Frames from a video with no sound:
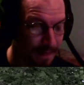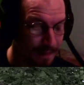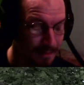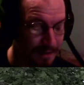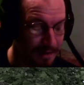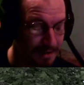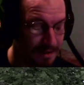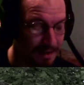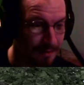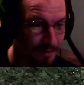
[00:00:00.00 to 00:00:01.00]
But there's a
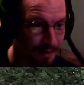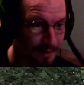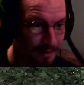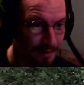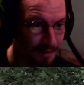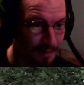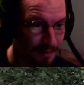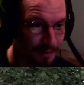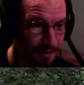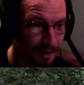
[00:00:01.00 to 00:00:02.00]
steam railway up near
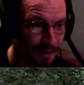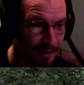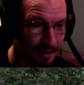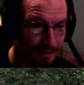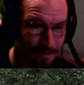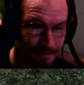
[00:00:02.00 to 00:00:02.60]
Bolton, the Bury...